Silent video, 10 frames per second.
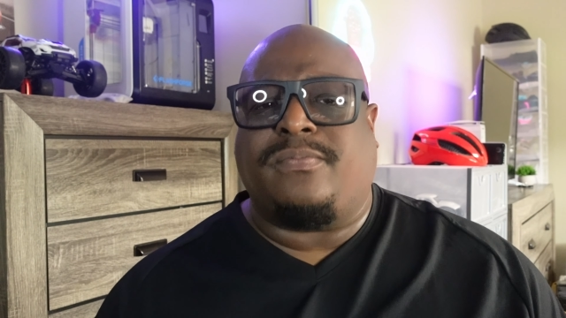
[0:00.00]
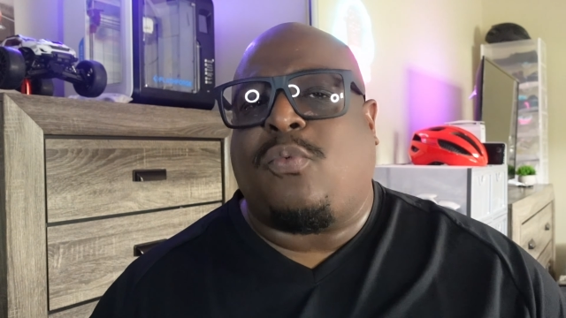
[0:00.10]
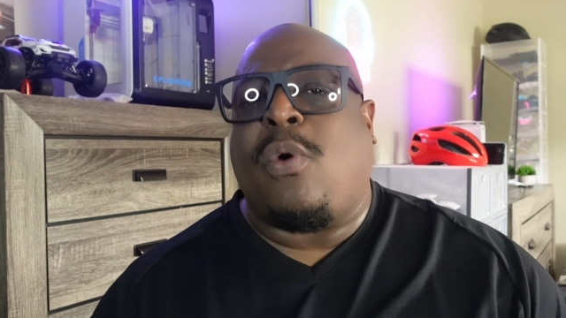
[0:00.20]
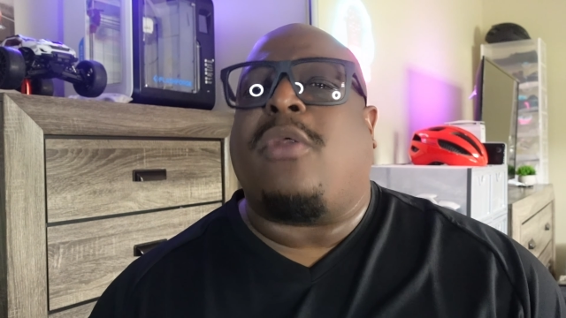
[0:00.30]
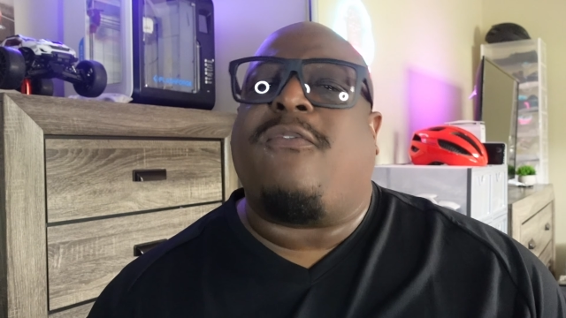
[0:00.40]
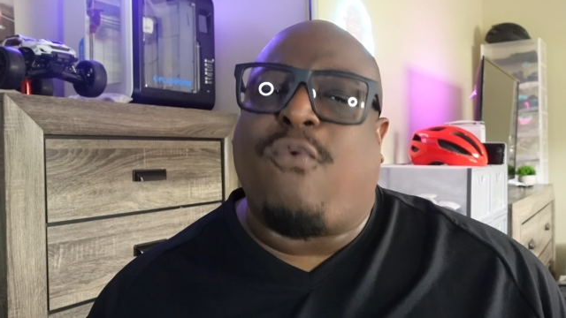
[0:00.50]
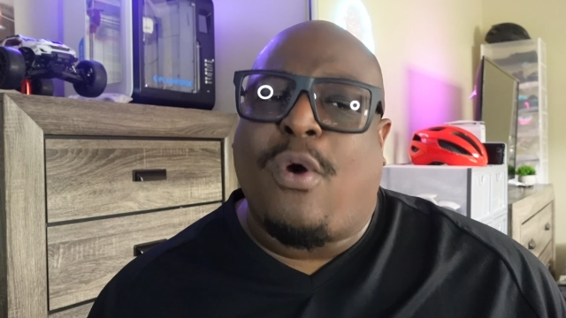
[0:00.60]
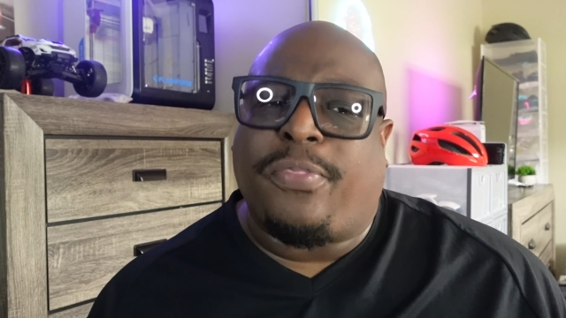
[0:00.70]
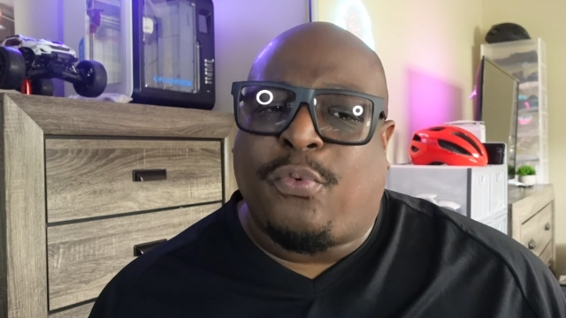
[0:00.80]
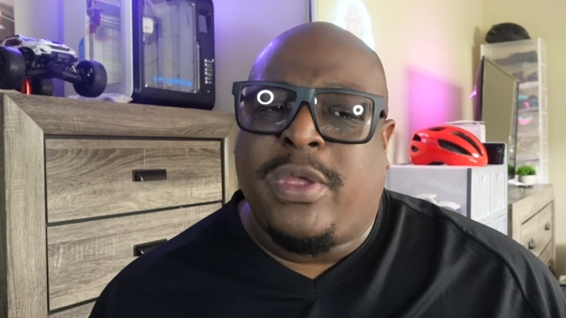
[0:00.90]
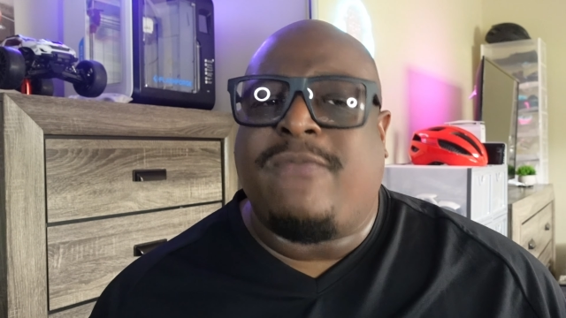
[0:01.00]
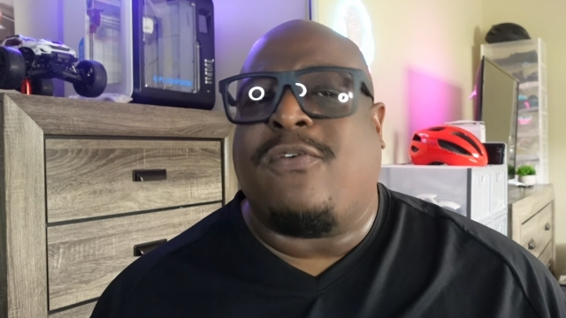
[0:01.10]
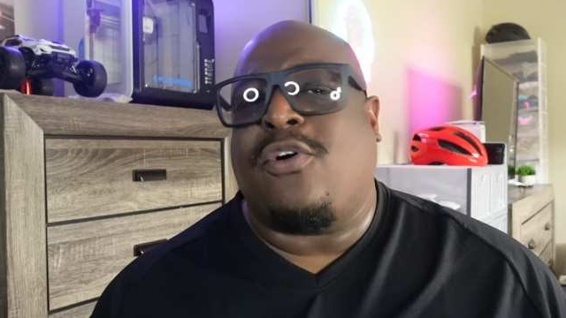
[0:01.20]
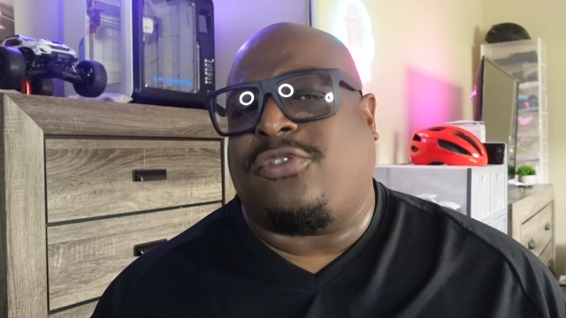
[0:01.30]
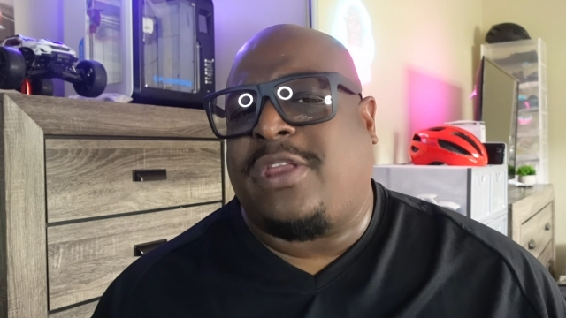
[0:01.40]
while the 4.3
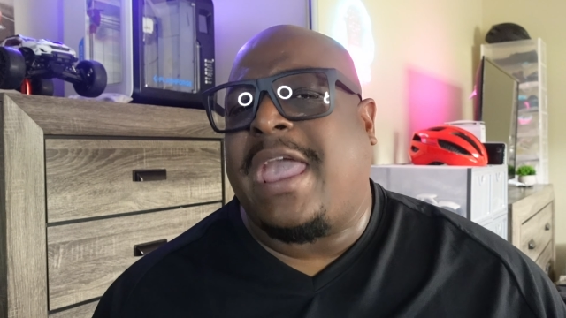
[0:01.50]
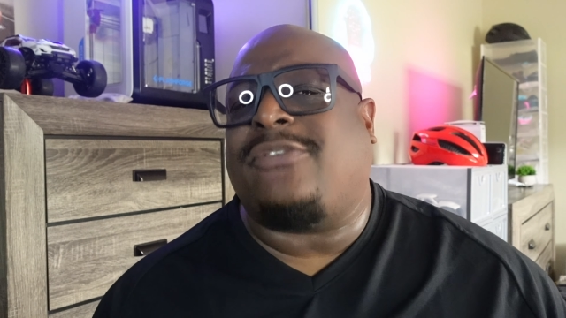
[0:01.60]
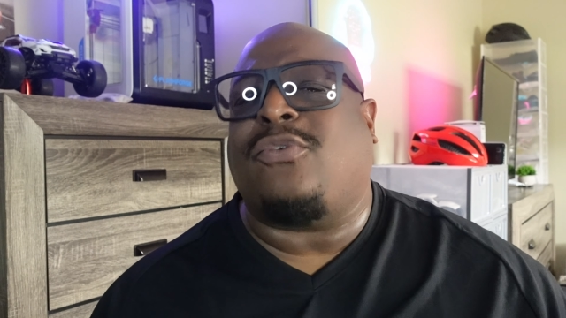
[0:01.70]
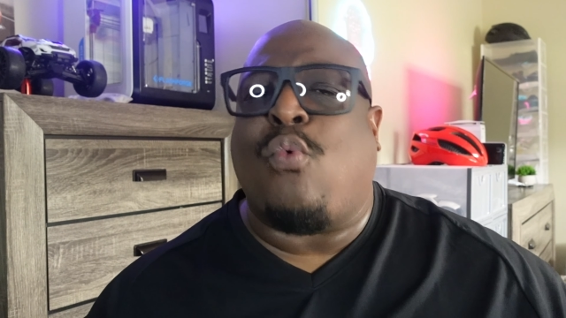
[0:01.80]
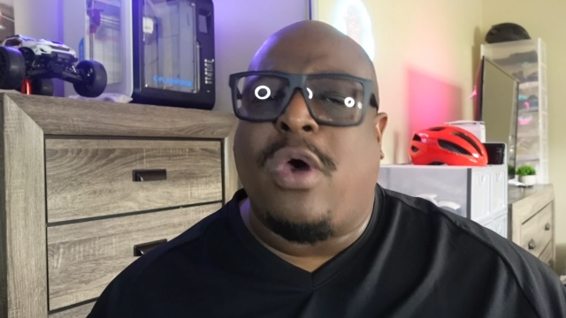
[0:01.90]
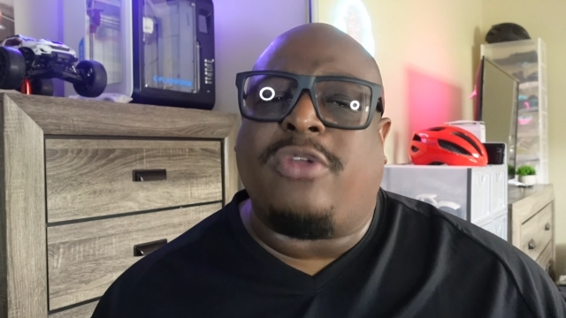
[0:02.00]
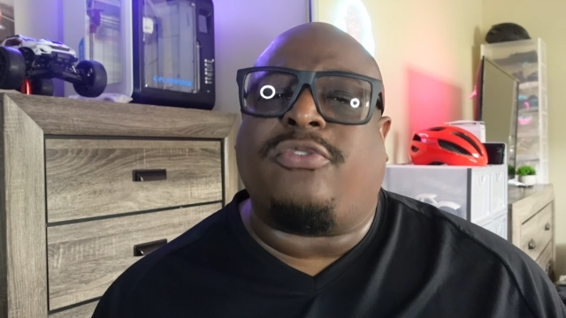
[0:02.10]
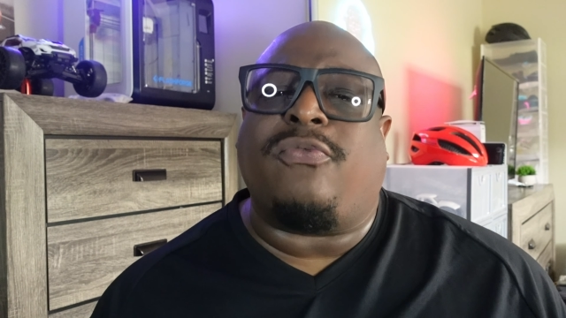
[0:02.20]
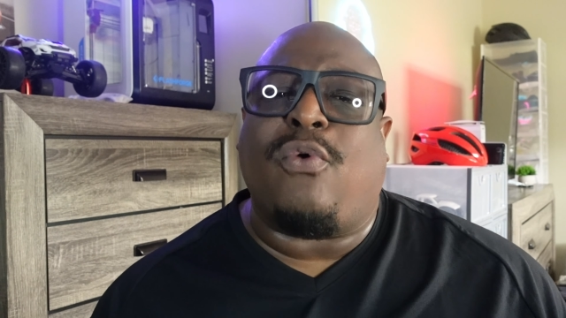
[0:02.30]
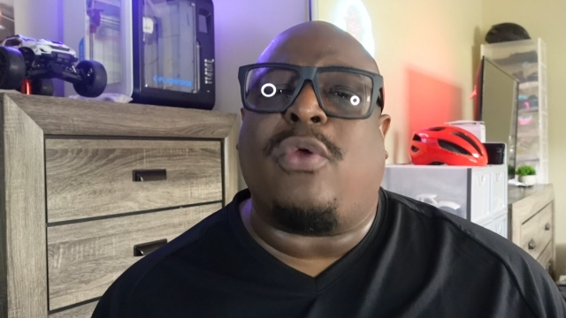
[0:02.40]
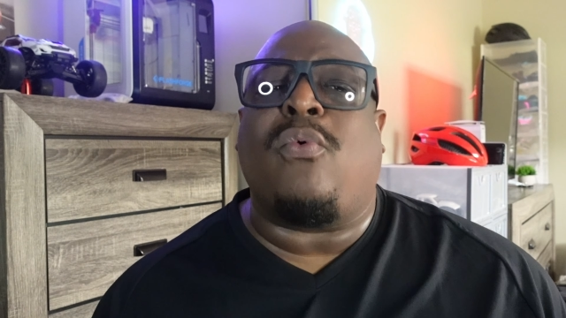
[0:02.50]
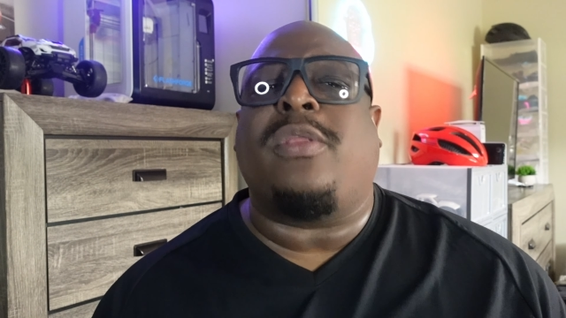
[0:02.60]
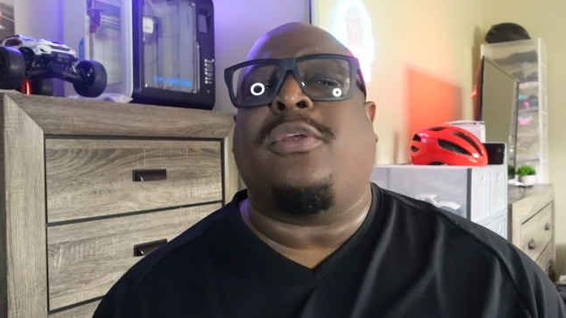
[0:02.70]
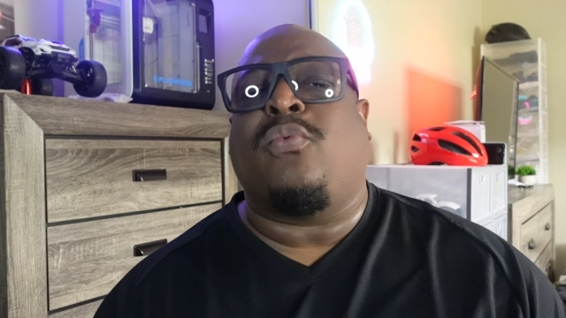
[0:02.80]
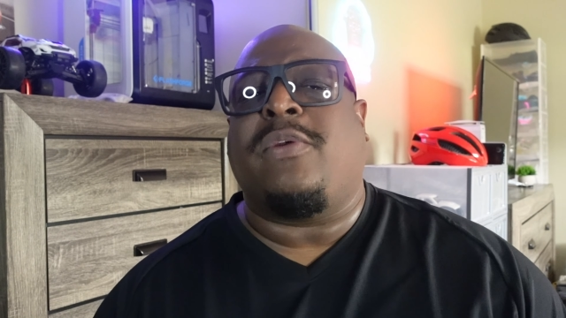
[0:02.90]
version has a
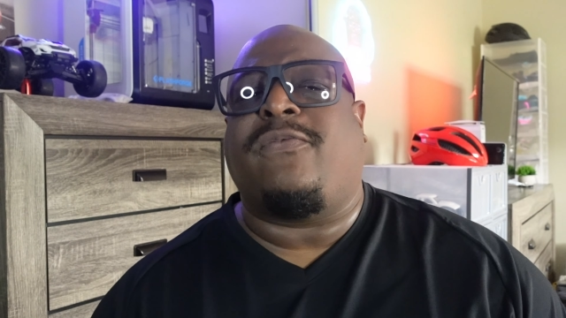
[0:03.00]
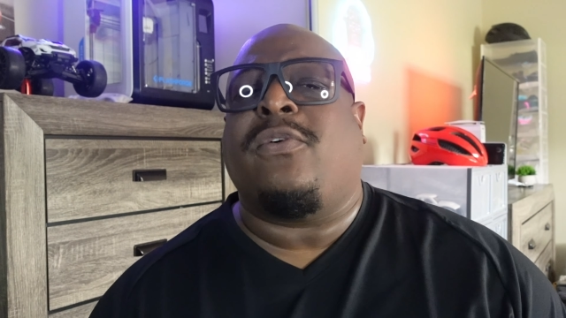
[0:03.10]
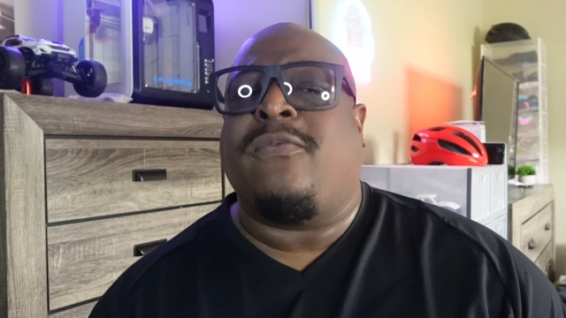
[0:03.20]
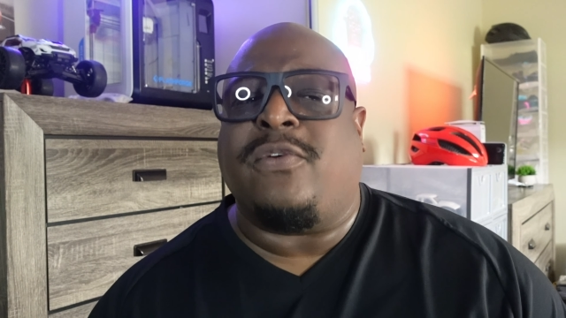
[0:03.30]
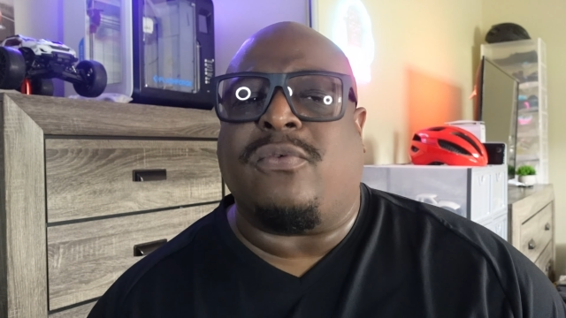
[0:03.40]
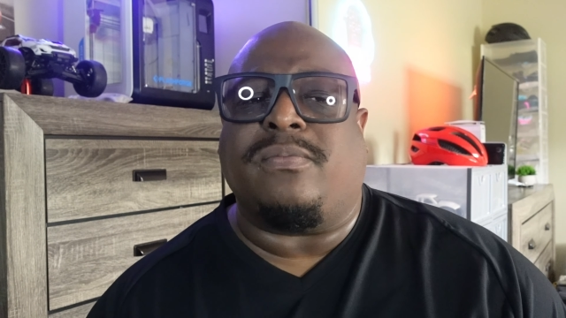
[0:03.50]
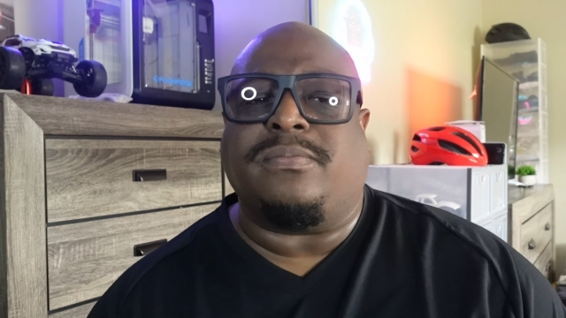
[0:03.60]
141-degree field of view.